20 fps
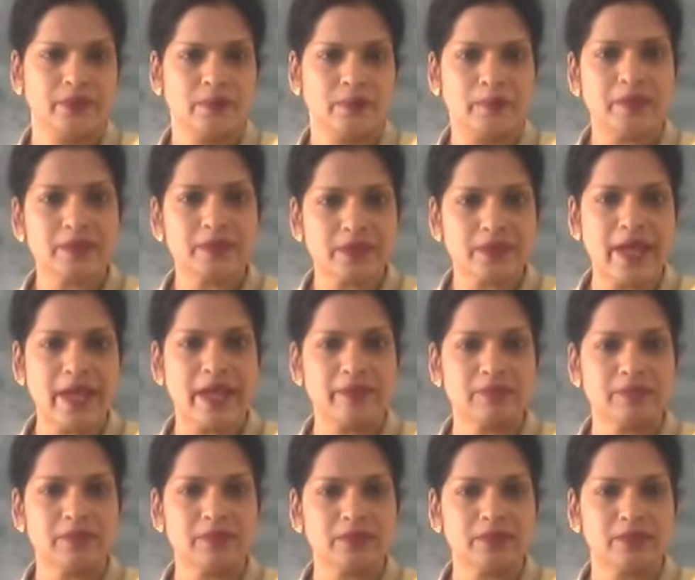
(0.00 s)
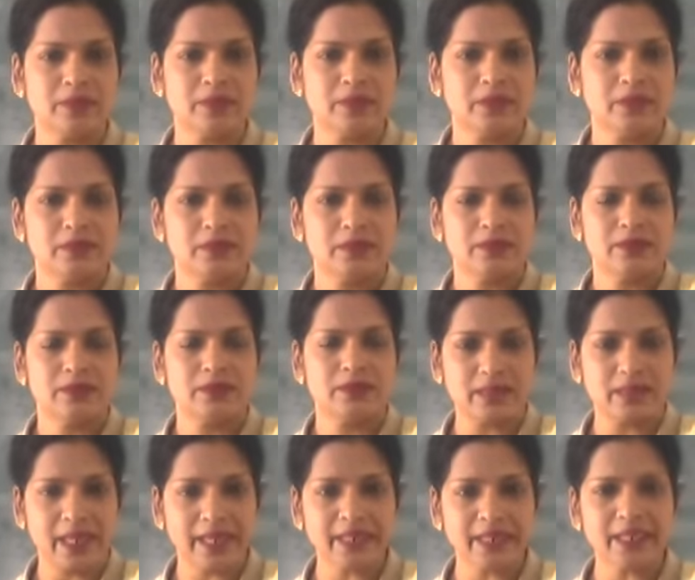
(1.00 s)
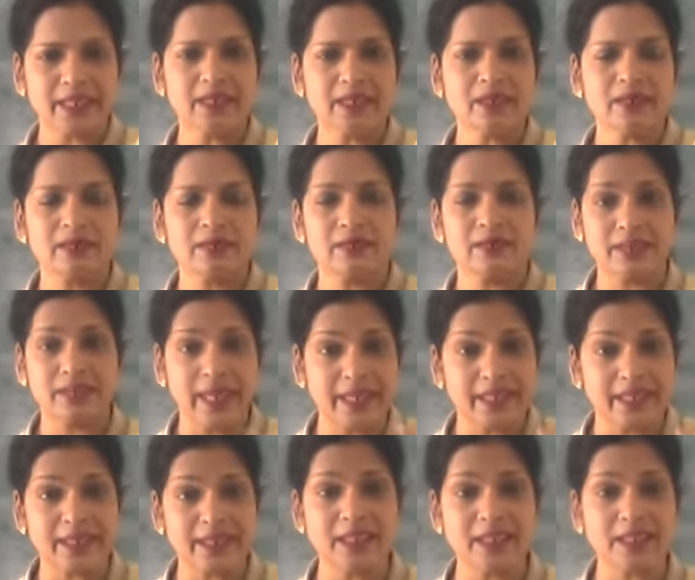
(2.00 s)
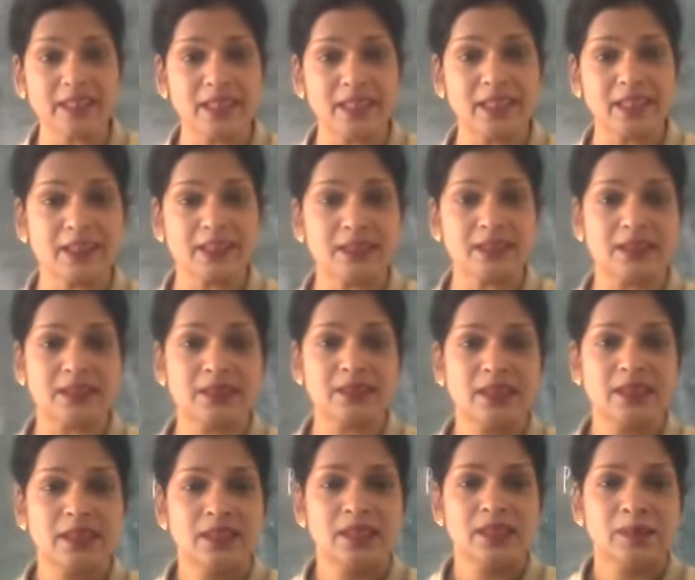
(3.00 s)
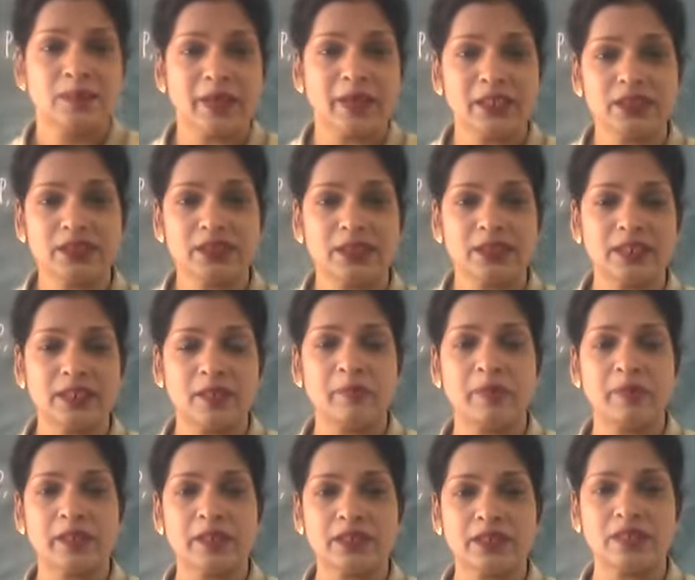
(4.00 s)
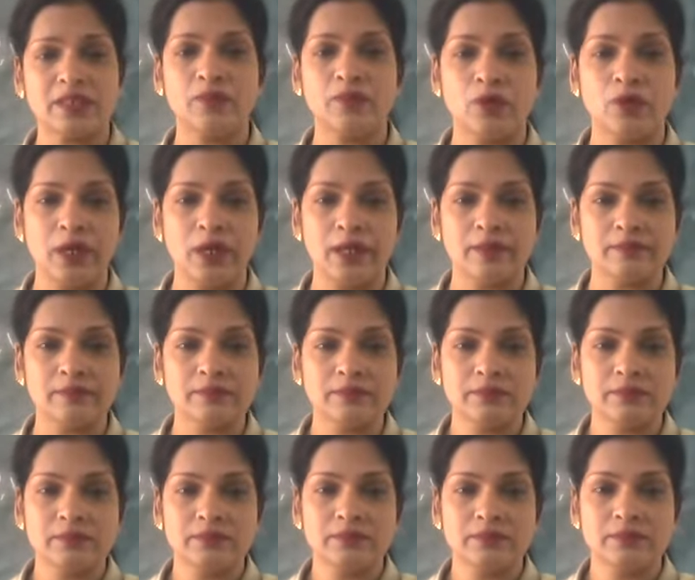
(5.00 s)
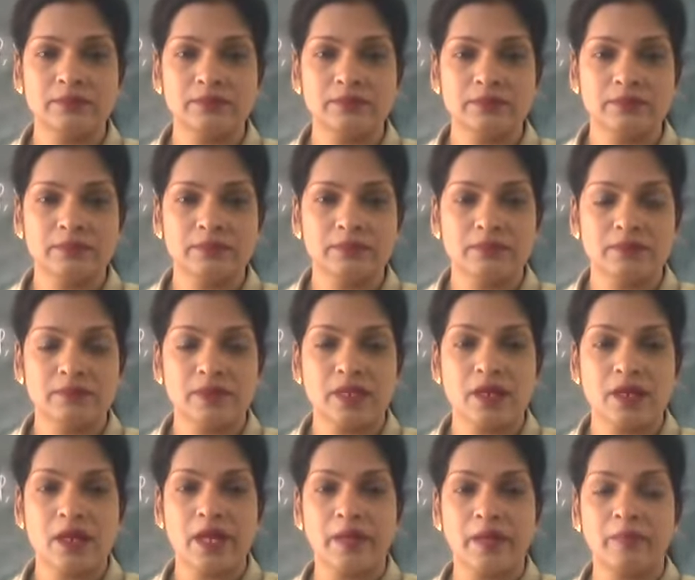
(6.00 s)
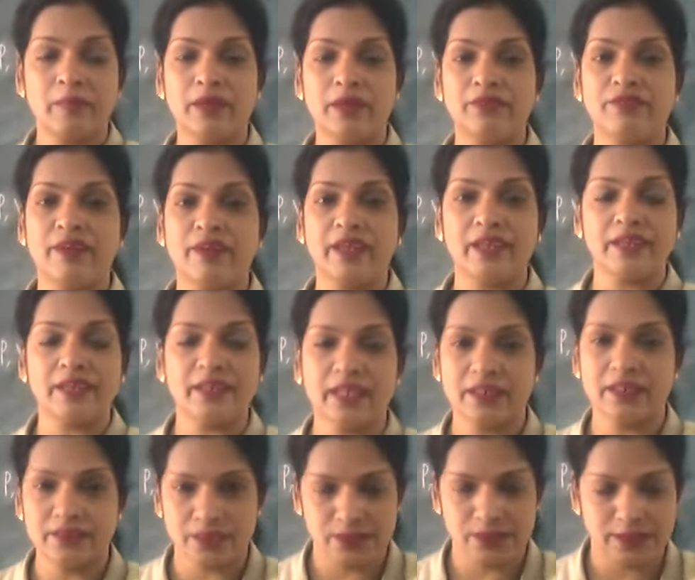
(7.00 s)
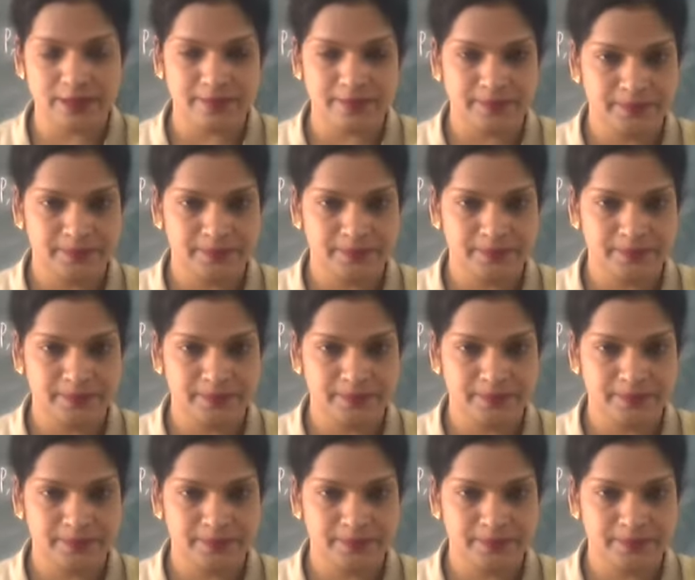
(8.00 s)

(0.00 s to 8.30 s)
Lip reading: Means I am stating these pressure, temperature and volume. I am defining that system.